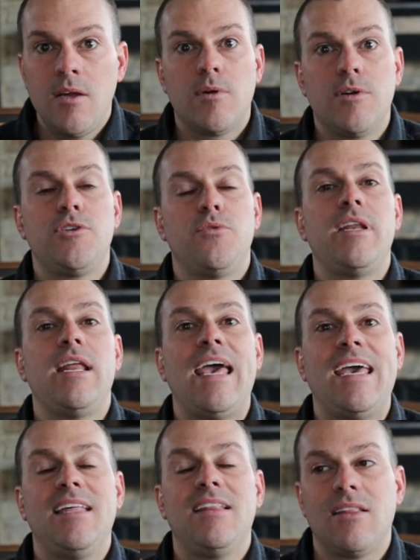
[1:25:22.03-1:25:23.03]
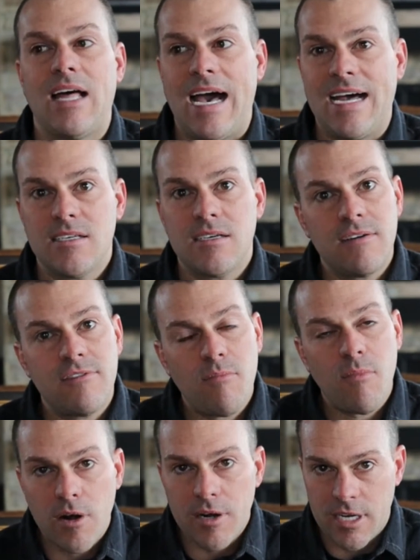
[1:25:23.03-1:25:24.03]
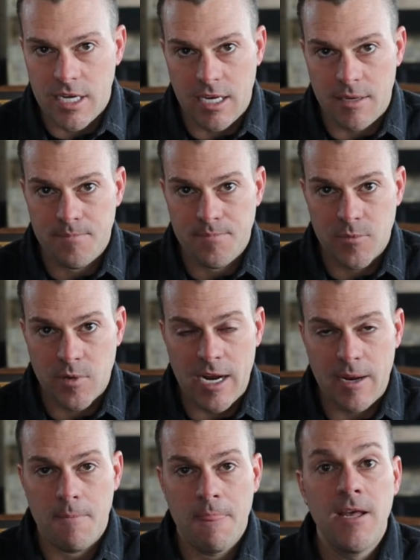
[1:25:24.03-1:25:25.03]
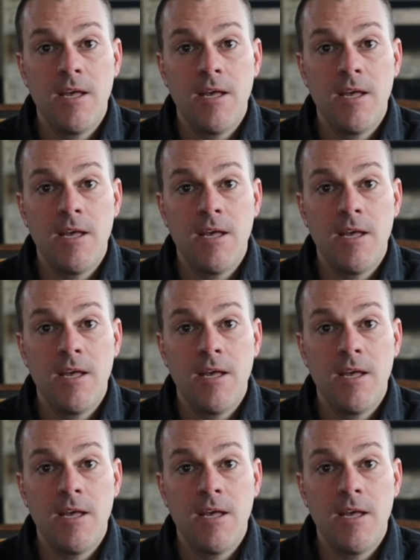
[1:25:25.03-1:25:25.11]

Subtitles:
We're doing a lot of marketing, right?